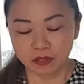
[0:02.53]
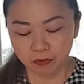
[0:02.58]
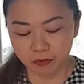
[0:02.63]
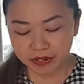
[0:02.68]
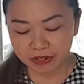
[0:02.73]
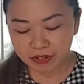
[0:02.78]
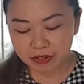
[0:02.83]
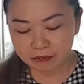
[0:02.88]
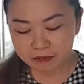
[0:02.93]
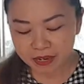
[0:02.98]
we're
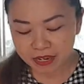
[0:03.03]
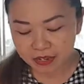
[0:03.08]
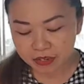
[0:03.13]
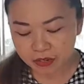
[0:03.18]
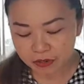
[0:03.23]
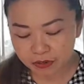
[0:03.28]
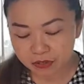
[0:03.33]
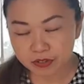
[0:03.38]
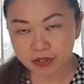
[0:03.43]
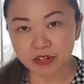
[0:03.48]
gonna make
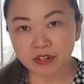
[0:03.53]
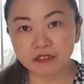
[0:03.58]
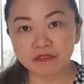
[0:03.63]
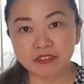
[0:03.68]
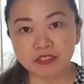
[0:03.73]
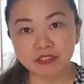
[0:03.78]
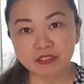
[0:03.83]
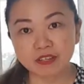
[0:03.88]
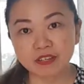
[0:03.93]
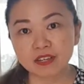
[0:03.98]
use of
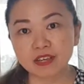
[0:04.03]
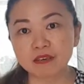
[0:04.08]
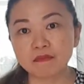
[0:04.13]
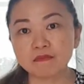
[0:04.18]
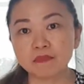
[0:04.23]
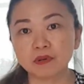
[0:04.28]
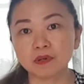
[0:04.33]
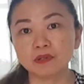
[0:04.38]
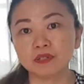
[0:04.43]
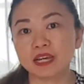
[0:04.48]
a singing
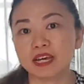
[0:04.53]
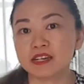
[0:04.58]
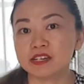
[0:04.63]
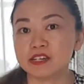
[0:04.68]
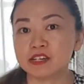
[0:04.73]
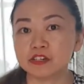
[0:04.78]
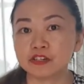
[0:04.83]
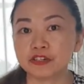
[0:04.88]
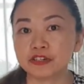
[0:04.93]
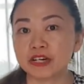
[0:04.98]
bowl and
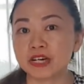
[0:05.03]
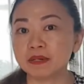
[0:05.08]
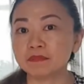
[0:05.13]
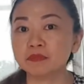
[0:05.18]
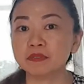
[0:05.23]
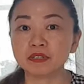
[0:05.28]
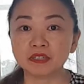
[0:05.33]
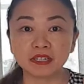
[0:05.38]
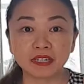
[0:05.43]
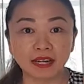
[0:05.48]
a
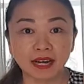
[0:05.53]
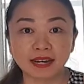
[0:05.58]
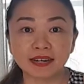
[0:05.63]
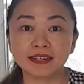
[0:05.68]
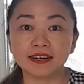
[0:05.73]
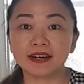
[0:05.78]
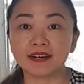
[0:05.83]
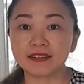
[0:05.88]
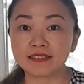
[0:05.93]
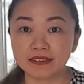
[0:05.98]
drum to
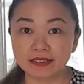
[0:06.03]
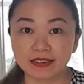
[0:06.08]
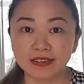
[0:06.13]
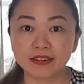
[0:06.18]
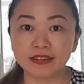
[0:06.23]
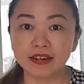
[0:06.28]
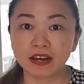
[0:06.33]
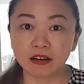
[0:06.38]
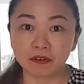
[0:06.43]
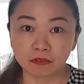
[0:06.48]
guide us in
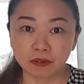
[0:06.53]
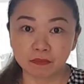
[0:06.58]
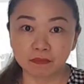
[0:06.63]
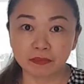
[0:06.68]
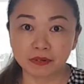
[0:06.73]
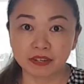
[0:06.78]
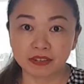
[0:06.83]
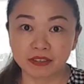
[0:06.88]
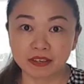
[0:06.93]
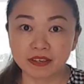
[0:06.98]
our
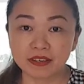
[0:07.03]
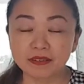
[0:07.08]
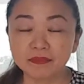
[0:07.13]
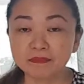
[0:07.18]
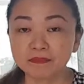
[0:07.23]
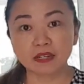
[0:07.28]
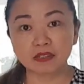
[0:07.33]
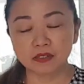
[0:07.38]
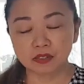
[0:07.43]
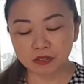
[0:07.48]
breathing.
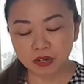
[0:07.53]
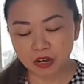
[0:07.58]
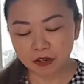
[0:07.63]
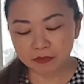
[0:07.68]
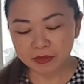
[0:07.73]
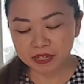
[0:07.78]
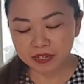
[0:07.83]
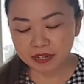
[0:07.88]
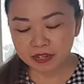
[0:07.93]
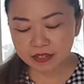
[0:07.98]
So I'll
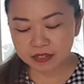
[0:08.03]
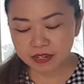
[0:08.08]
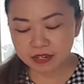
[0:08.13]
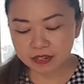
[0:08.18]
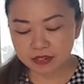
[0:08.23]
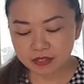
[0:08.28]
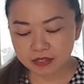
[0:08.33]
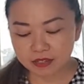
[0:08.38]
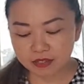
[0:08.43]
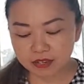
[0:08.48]
be hitting
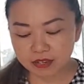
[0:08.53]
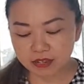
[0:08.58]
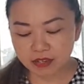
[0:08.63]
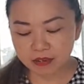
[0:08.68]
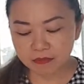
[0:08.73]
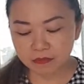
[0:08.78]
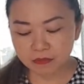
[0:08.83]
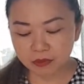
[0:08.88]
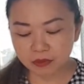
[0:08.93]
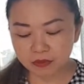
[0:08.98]
the
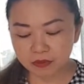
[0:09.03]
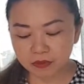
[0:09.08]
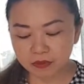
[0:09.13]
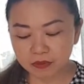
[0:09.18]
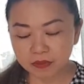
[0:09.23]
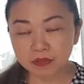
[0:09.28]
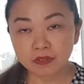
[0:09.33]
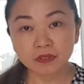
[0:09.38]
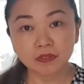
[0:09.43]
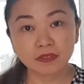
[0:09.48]
singing bowl,
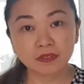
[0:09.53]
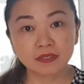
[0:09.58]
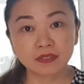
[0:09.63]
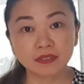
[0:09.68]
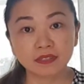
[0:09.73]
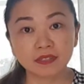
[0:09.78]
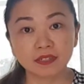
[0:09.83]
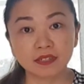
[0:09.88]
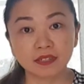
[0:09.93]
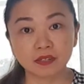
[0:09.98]

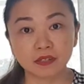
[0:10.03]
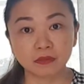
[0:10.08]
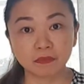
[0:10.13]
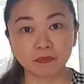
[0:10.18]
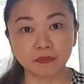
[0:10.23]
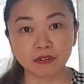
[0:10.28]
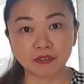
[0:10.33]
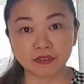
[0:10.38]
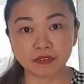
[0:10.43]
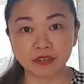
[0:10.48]
you
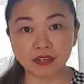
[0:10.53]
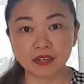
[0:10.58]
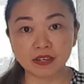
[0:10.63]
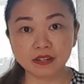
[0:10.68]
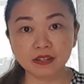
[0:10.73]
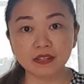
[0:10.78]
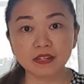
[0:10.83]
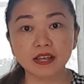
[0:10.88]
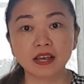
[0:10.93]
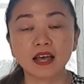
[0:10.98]
breathe
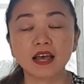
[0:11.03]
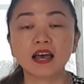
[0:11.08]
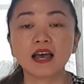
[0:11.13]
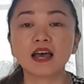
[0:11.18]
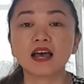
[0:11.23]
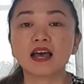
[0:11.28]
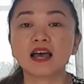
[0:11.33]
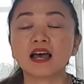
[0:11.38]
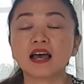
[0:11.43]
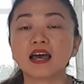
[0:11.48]
in,
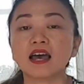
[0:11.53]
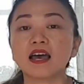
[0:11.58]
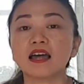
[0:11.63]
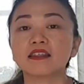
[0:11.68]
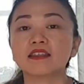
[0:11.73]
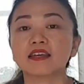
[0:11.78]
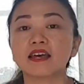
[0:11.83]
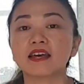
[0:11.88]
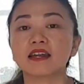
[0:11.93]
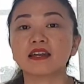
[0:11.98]

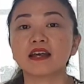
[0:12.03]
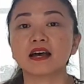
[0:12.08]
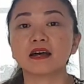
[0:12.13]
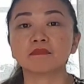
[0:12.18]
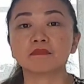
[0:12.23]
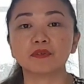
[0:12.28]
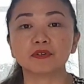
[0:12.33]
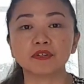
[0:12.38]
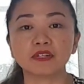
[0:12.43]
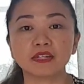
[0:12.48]
and then
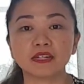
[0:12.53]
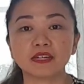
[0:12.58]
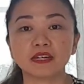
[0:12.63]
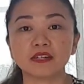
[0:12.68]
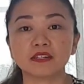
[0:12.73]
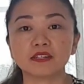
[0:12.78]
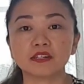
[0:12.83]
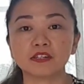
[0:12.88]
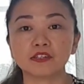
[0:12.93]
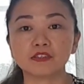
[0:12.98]
I'm gonna
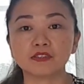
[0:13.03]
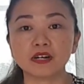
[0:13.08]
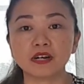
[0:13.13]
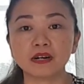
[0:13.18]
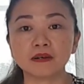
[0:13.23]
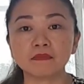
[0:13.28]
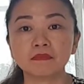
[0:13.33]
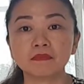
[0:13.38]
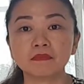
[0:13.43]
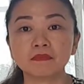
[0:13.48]
hit the
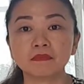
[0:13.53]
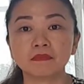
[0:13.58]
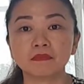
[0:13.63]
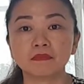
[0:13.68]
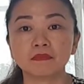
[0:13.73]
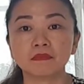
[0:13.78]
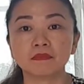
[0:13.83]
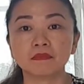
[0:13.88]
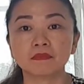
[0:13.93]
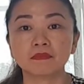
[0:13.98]
drum,
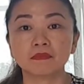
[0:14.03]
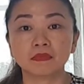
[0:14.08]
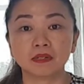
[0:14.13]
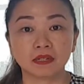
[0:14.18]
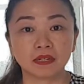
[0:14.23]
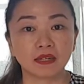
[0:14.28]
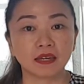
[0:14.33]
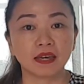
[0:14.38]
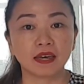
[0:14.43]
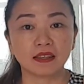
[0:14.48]

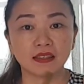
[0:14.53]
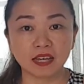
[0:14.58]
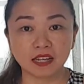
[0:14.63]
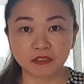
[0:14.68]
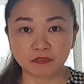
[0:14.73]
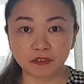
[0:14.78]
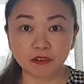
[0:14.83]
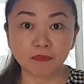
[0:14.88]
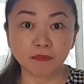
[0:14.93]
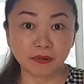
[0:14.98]
and that's
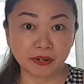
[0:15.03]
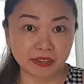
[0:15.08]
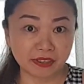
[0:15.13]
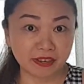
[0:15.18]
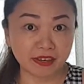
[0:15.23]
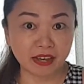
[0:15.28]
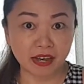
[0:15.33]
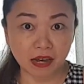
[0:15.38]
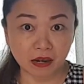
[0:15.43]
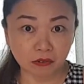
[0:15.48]
for
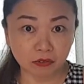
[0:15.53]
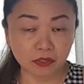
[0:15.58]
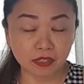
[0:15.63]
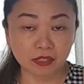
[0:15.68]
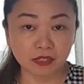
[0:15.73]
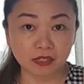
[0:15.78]
breathing out.